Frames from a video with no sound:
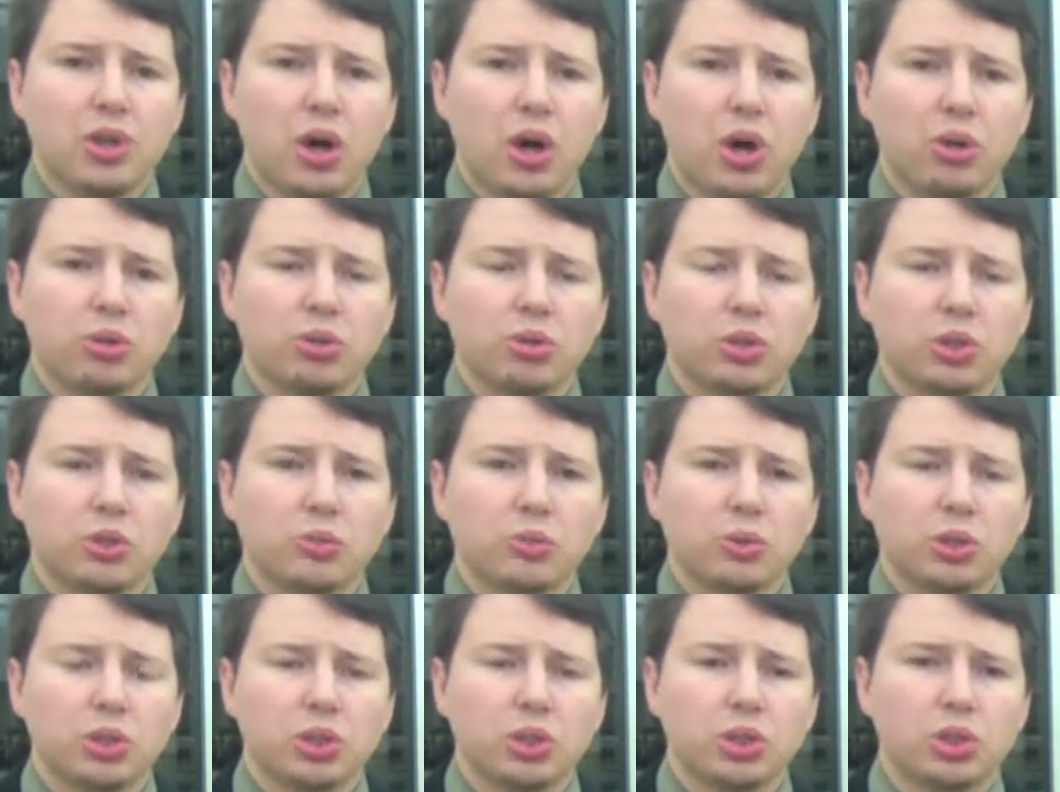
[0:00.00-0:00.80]

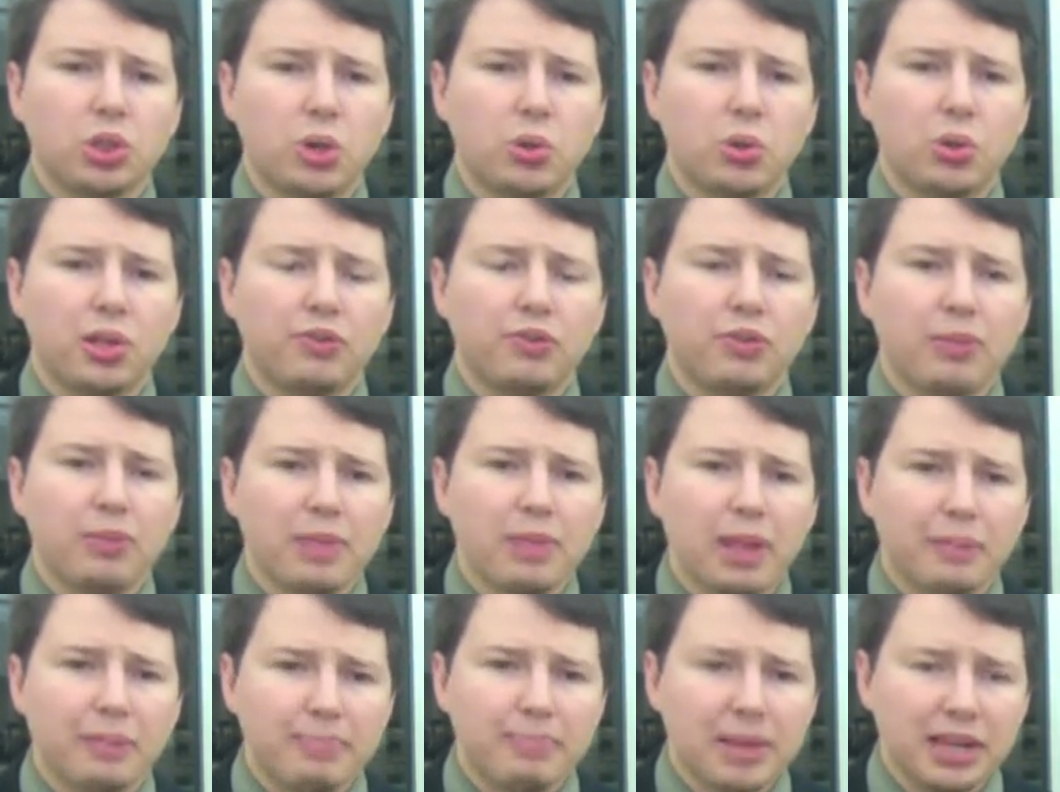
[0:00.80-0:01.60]
dollars were stolen
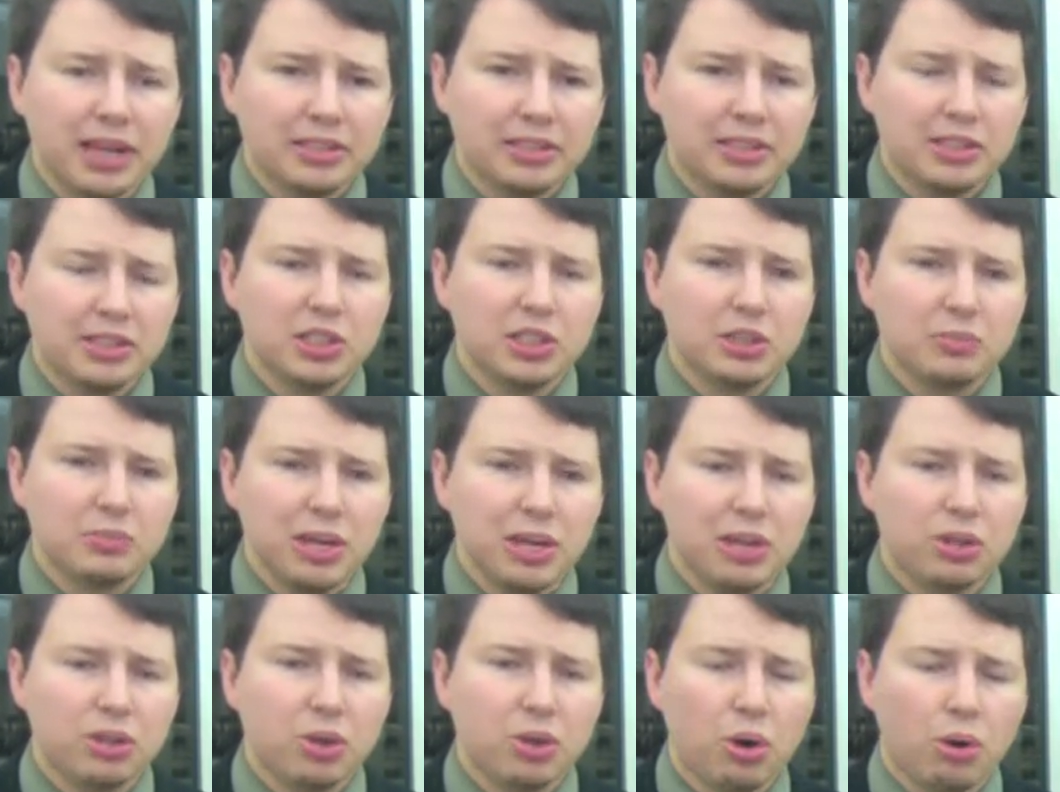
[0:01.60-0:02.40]
from the Bessie
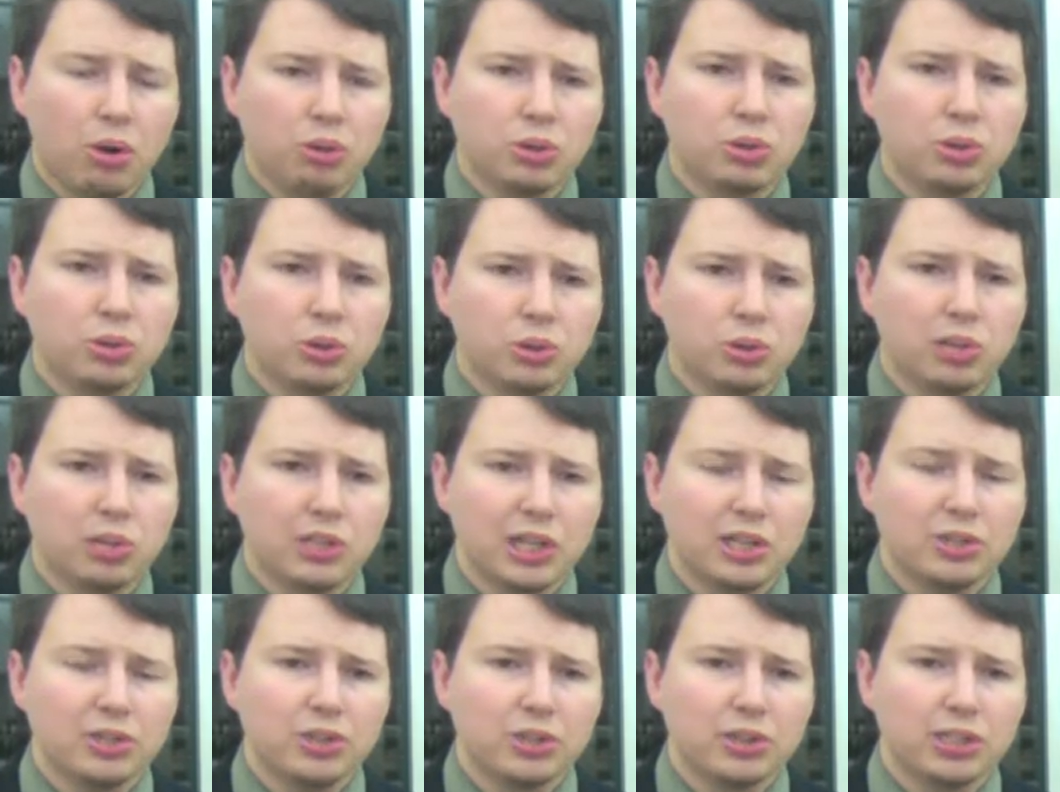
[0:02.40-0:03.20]
Smith Cultural
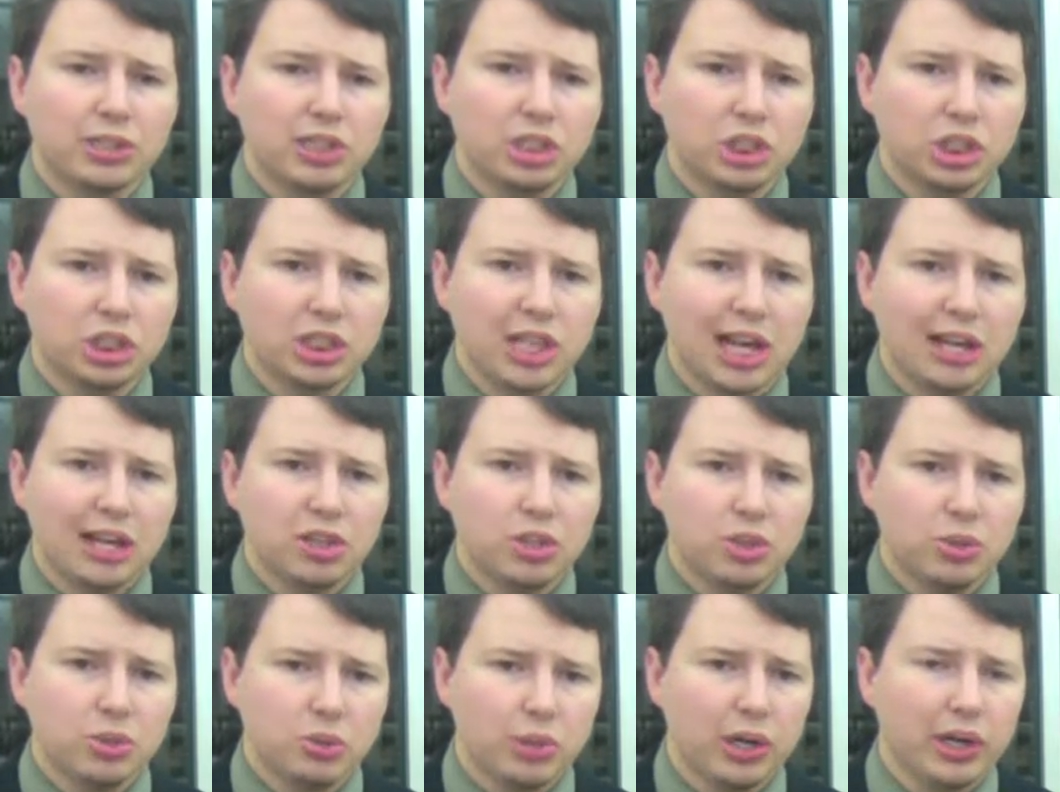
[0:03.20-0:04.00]
Center in
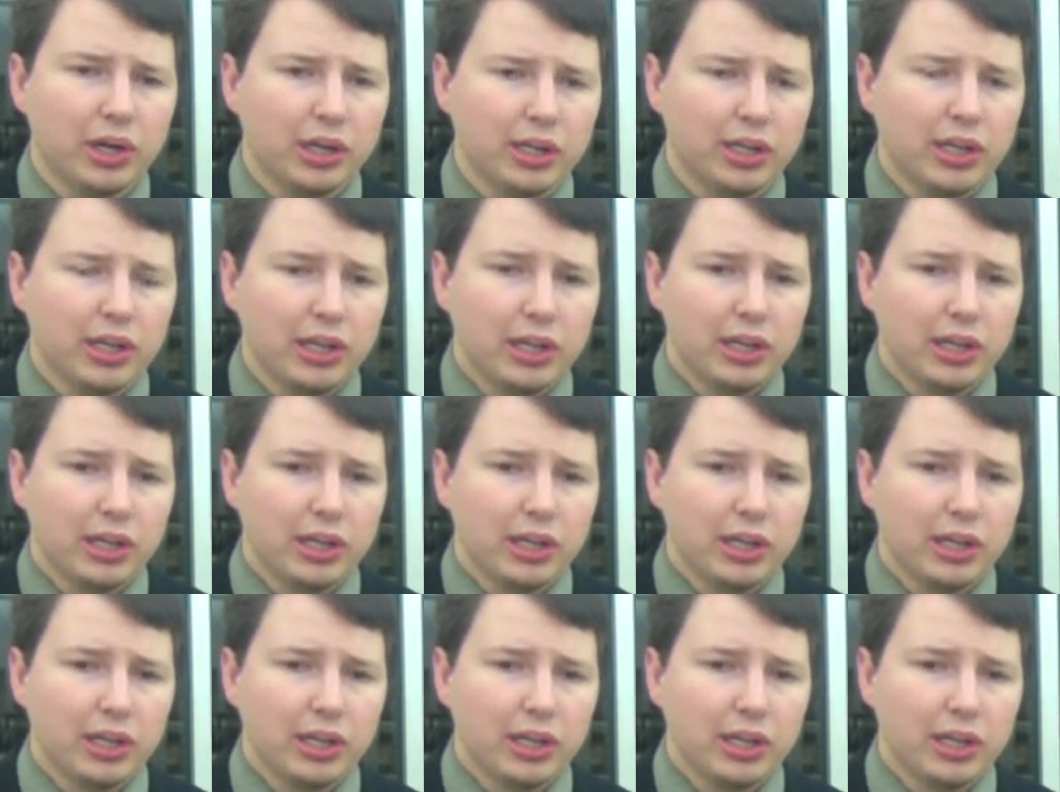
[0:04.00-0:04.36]
Chattanooga,